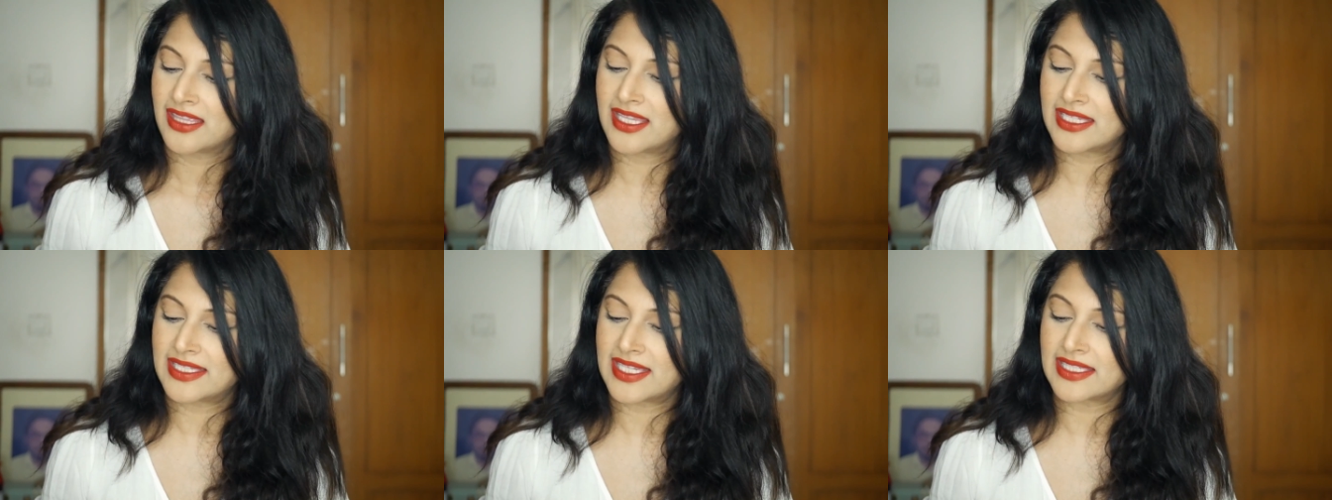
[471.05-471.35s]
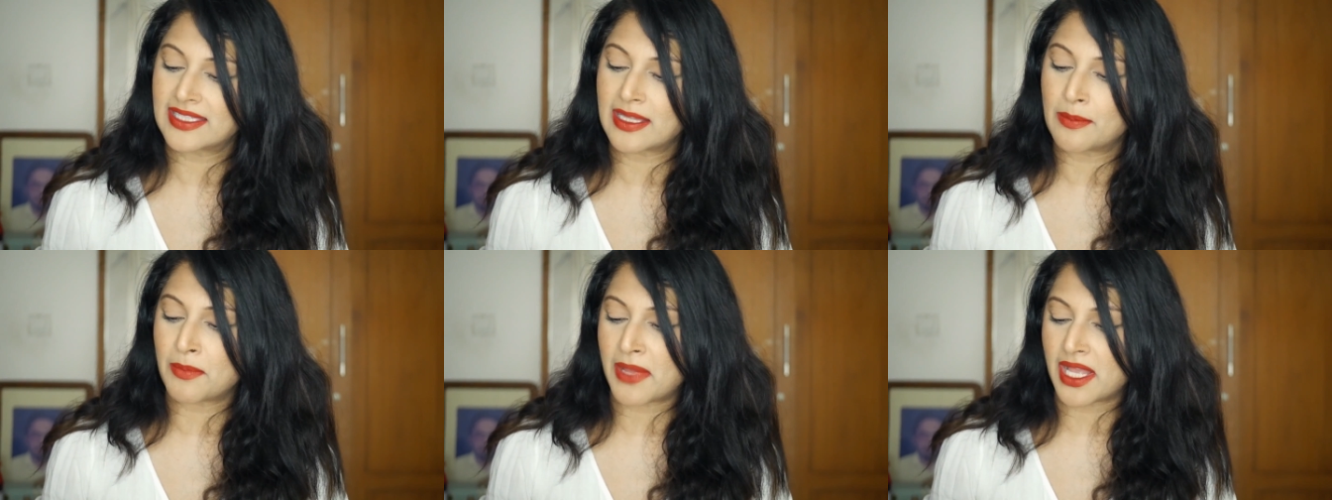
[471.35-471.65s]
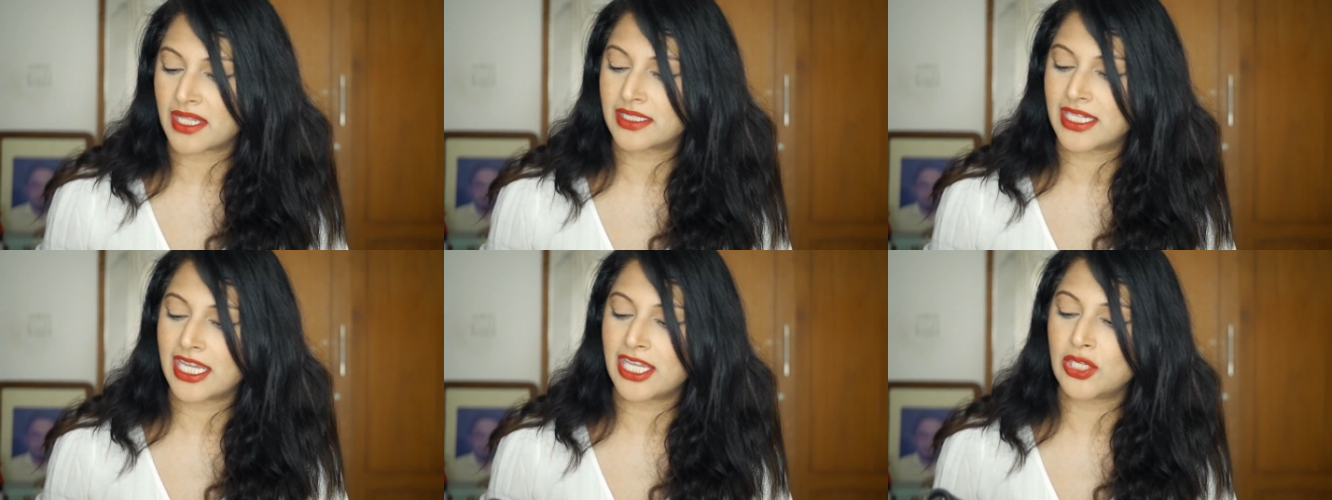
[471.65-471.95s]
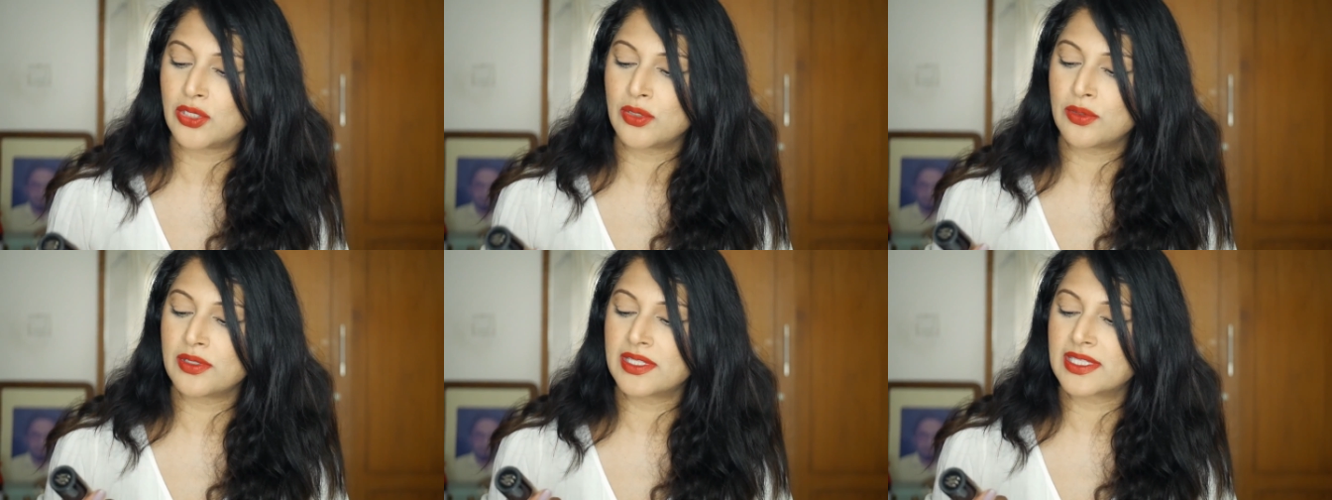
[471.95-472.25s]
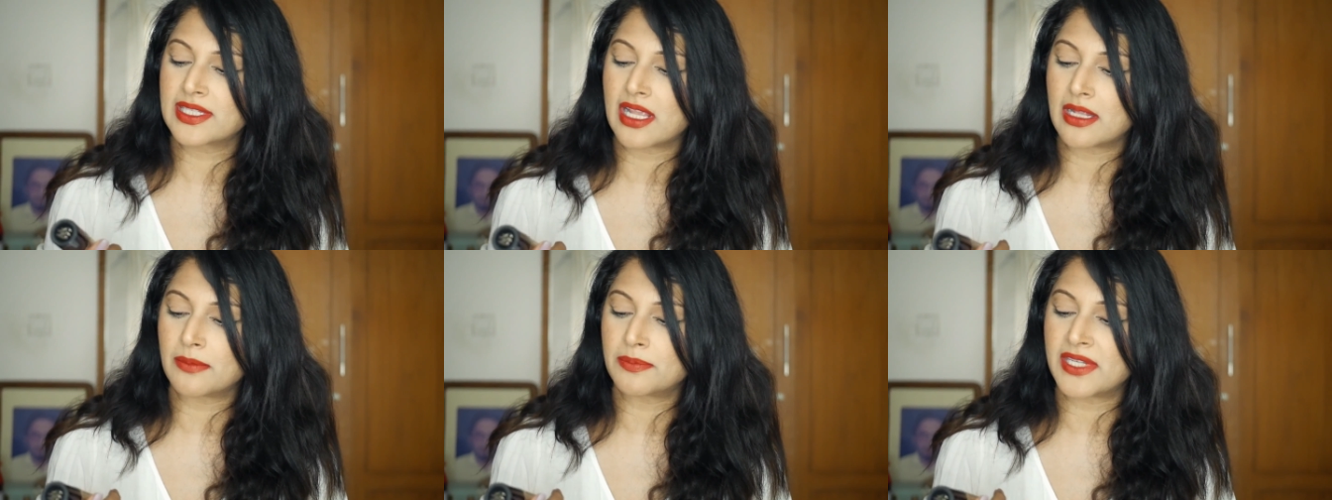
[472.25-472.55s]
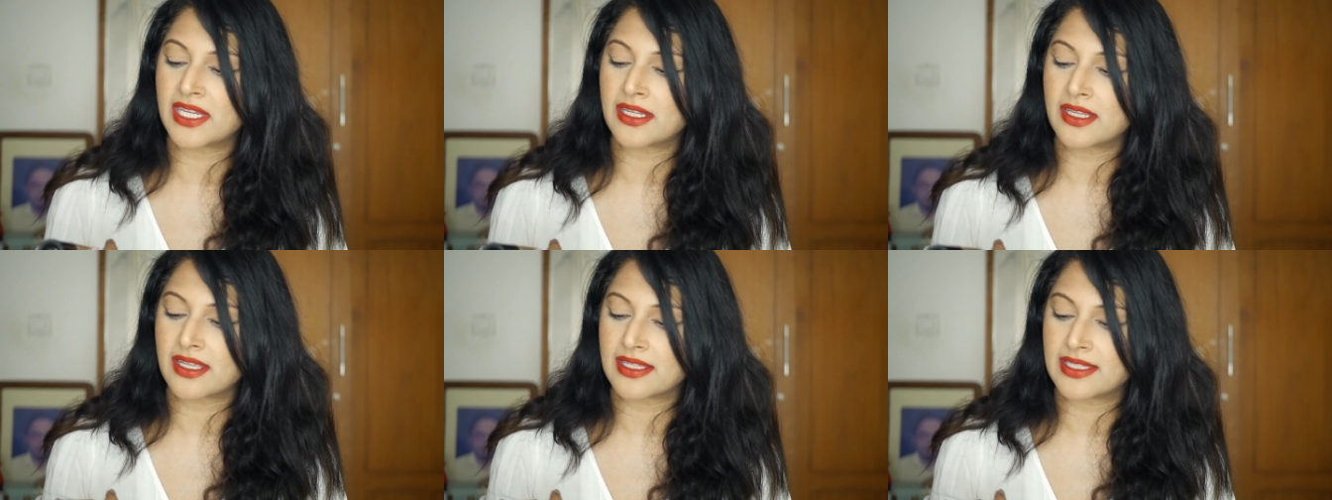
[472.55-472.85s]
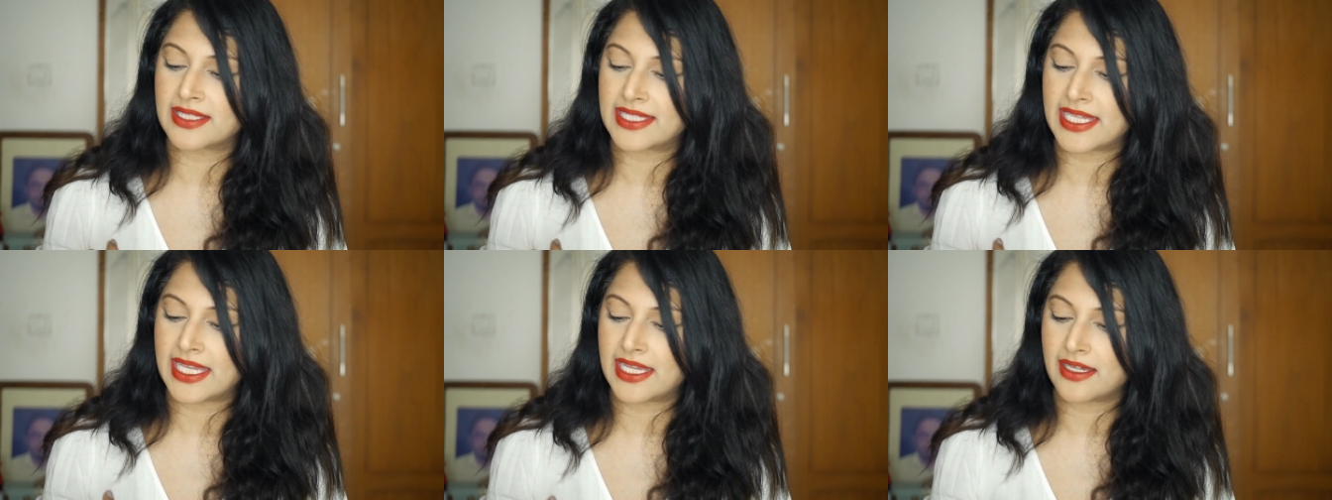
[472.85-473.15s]
This is the multi-use sculpting
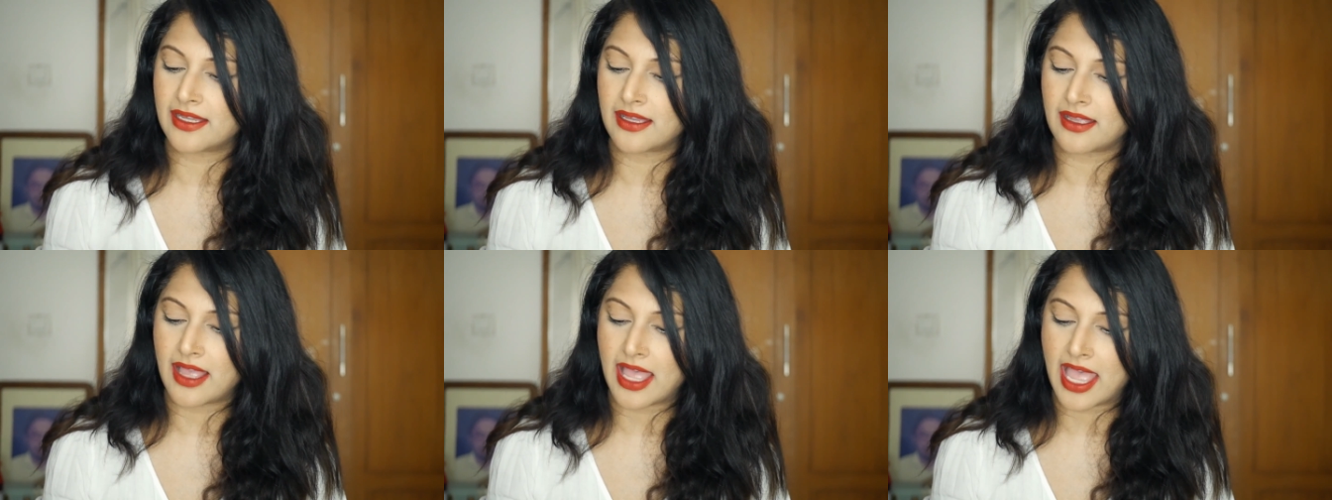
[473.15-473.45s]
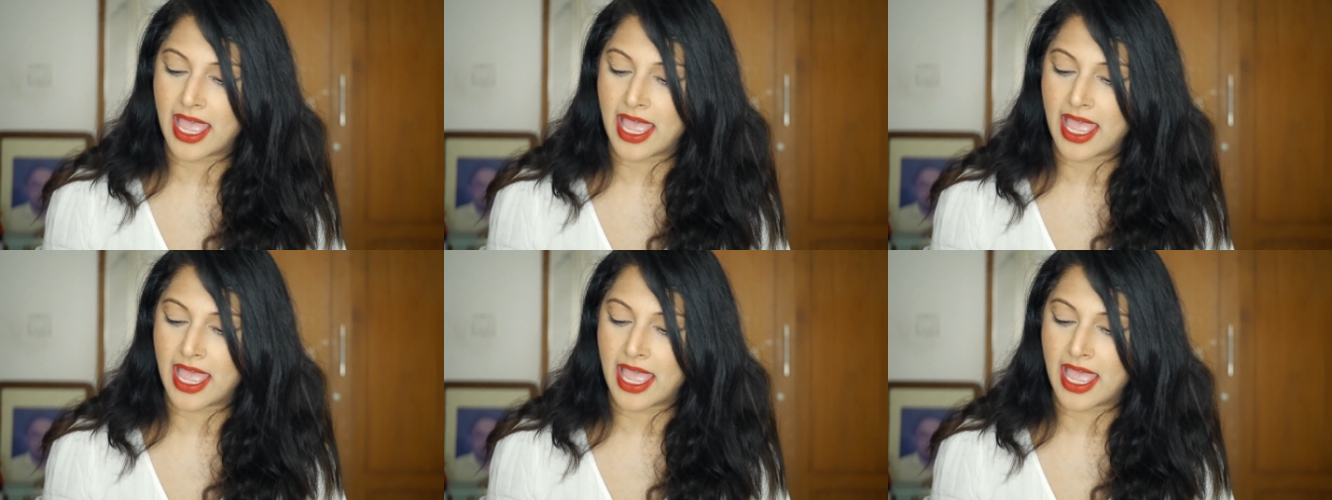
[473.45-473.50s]
concealer.